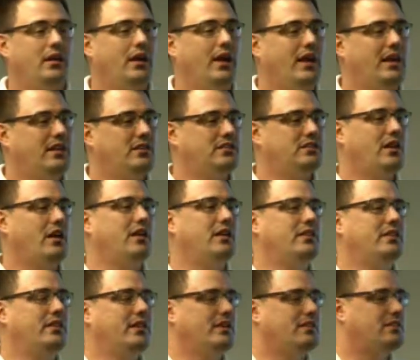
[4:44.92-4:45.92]
And he
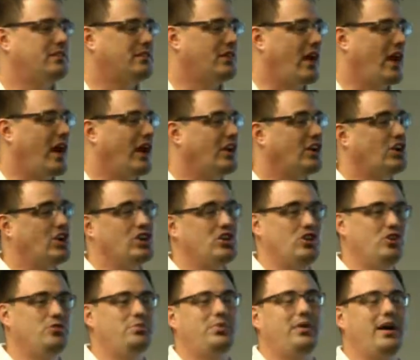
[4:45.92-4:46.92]
started this
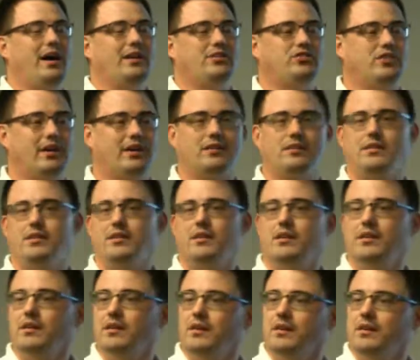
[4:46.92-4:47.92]
GNU project
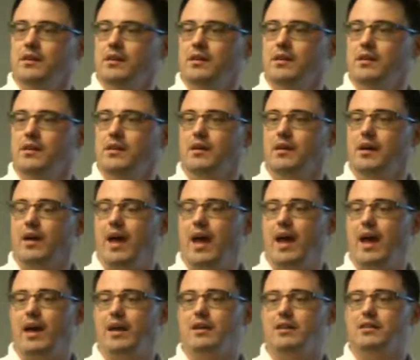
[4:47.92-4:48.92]

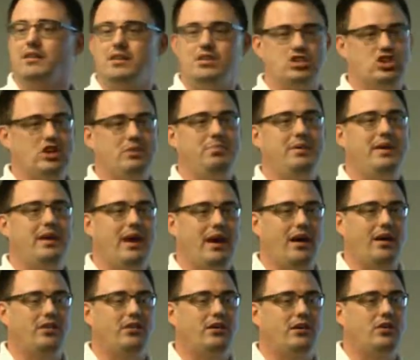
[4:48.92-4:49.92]
and the
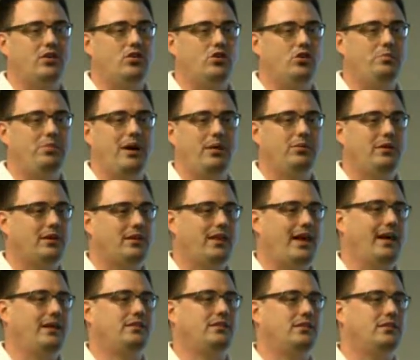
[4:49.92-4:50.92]
GPL, the GNU Public
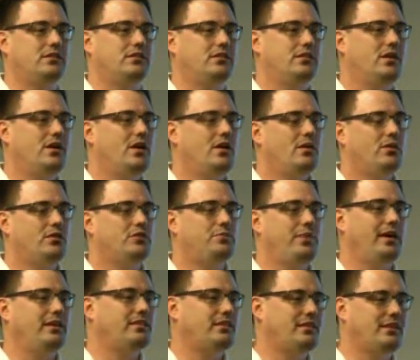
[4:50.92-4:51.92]
License, which
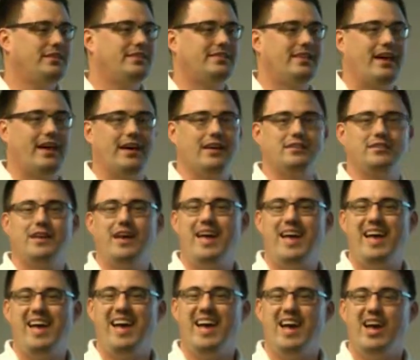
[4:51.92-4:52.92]
basically says,
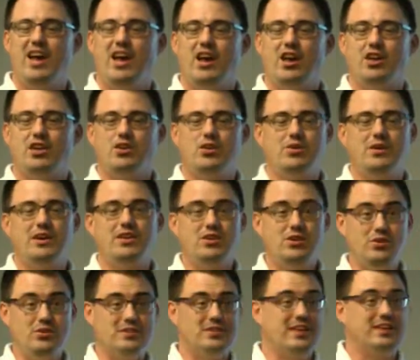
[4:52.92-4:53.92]
you can
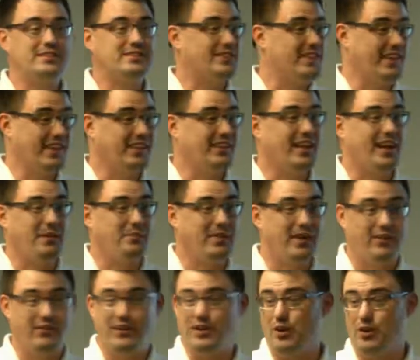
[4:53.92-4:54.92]
use this thing that I'm
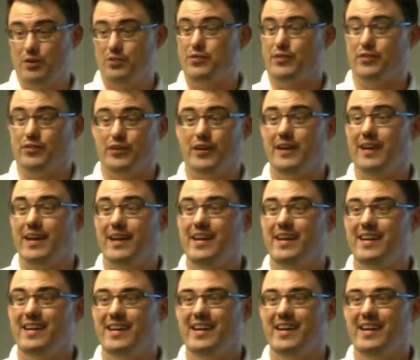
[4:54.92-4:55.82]
giving you for free.